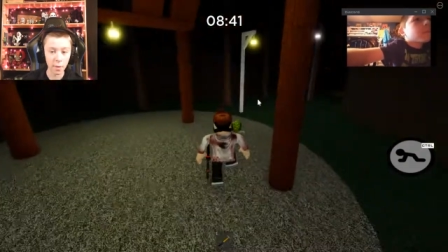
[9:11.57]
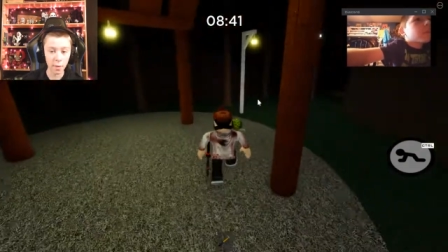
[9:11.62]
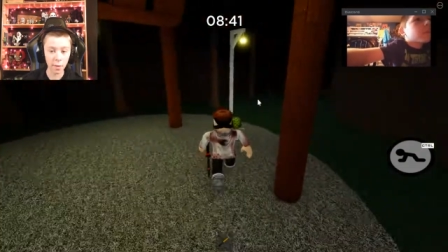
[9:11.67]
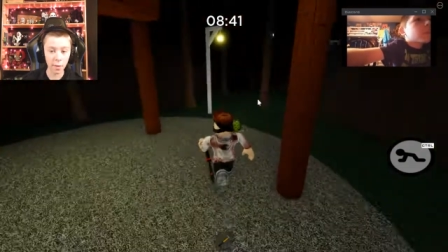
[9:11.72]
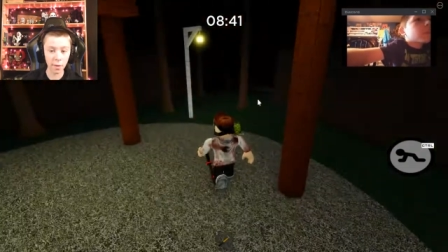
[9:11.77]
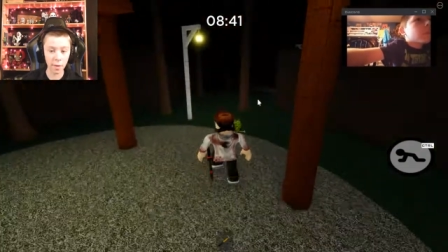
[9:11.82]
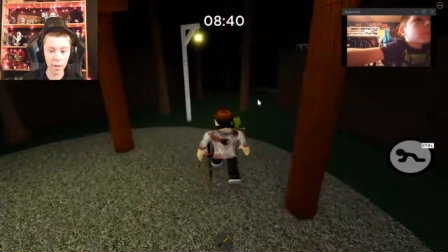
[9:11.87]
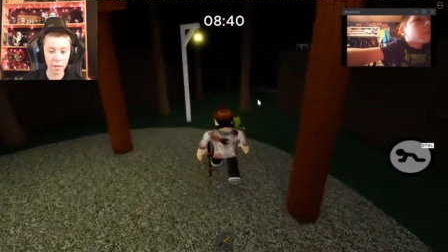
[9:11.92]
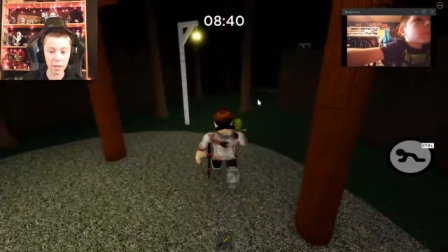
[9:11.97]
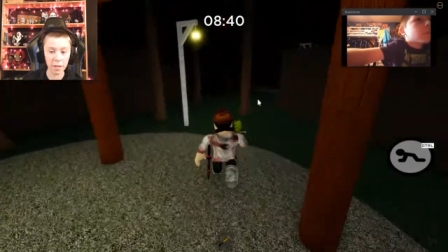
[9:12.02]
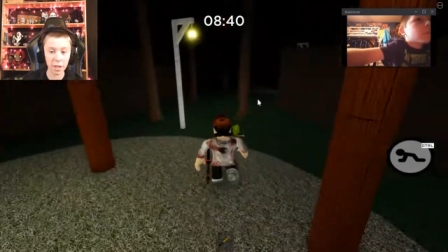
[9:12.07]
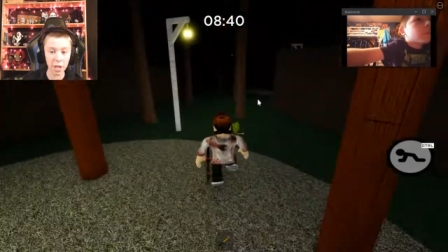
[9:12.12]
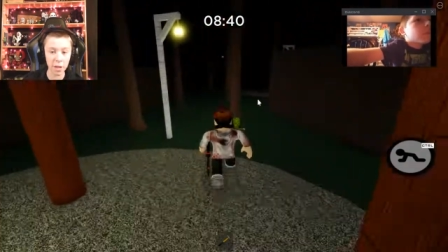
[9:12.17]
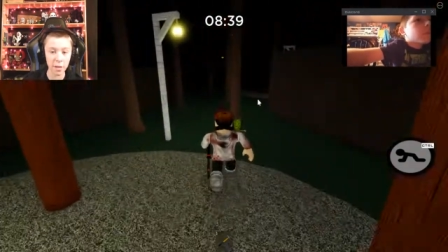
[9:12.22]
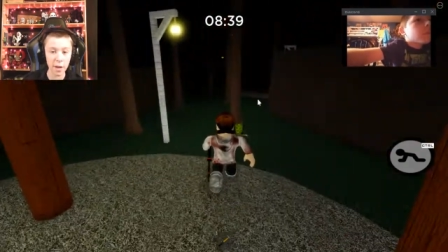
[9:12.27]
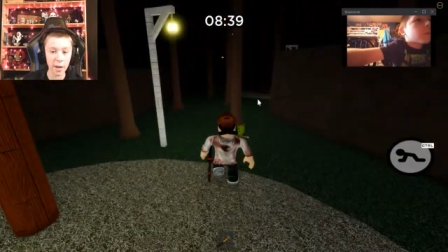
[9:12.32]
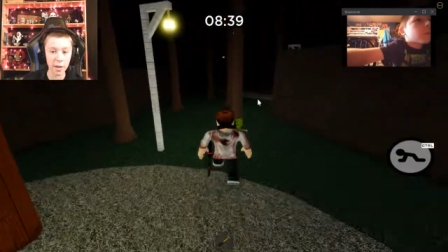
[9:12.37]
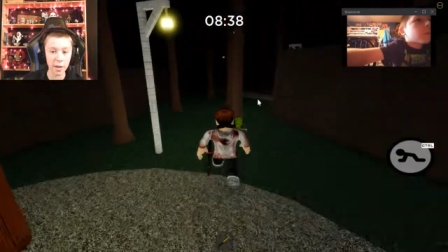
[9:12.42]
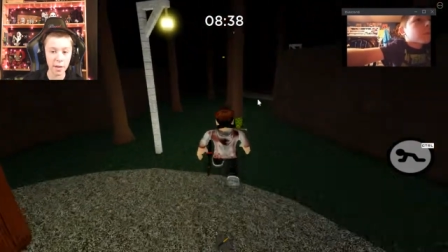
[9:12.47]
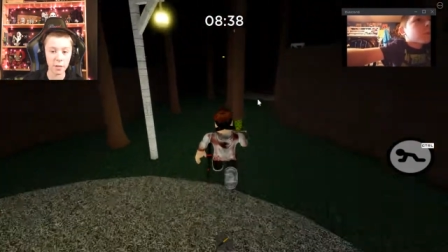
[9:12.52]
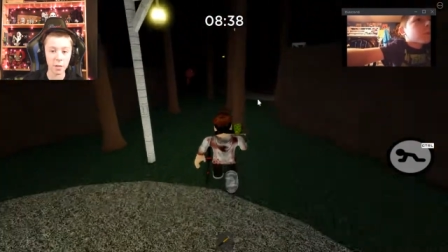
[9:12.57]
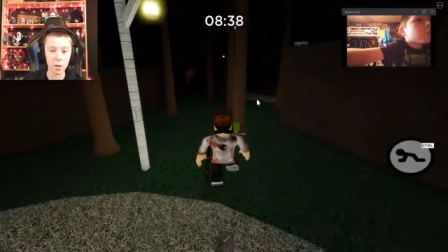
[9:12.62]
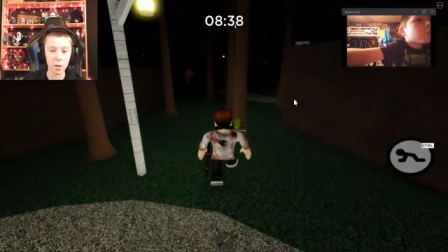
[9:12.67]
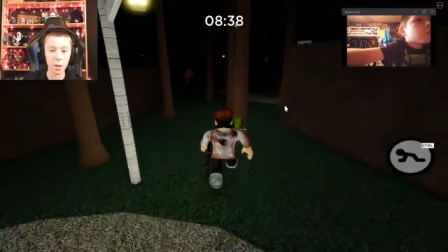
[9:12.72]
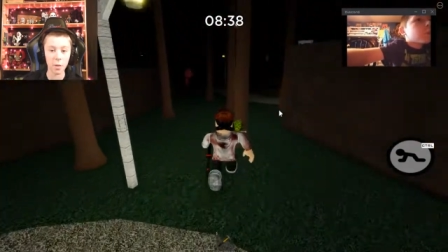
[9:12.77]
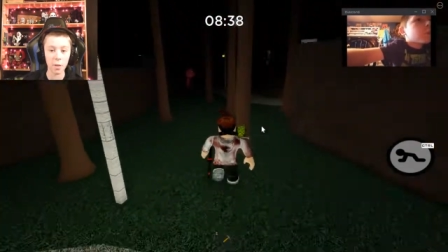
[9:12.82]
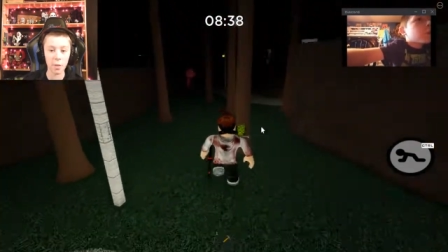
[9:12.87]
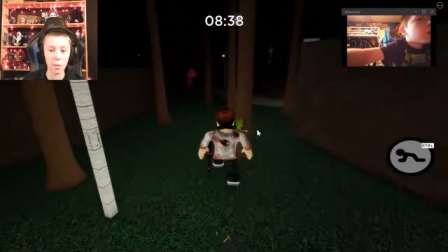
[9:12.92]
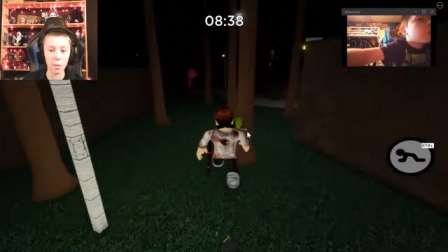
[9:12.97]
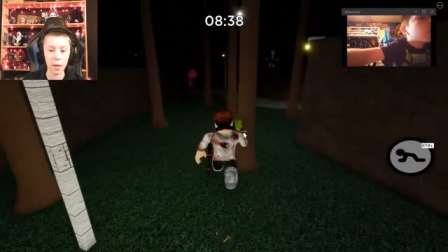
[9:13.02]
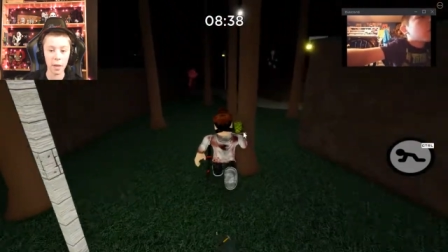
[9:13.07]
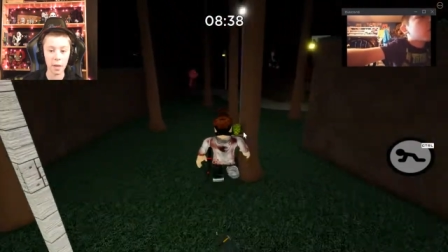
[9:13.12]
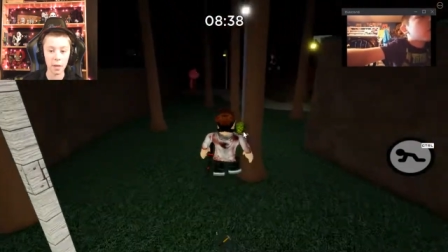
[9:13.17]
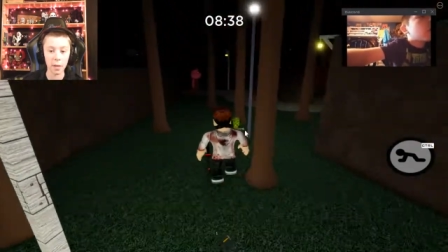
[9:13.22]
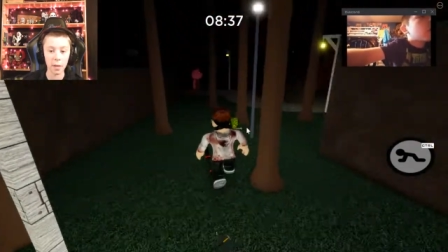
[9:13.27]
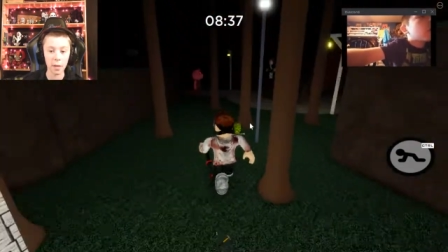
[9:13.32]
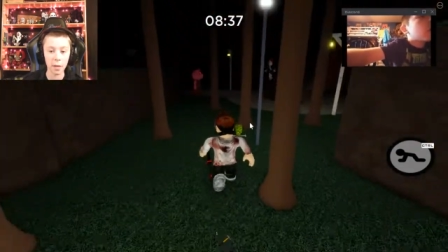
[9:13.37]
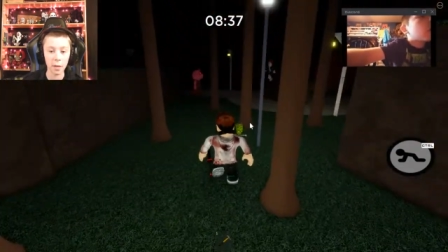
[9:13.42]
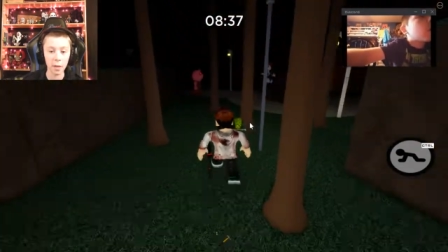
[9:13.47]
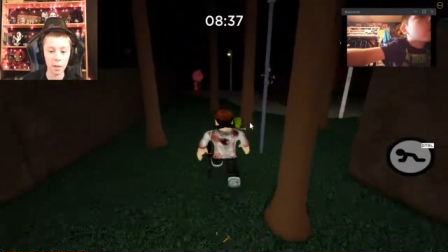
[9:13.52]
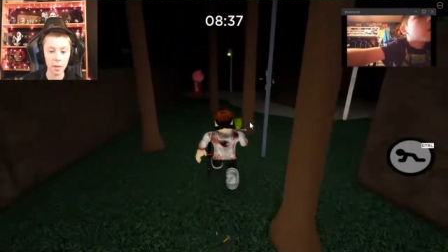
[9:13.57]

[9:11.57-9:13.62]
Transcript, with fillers: They're like generators all over the place.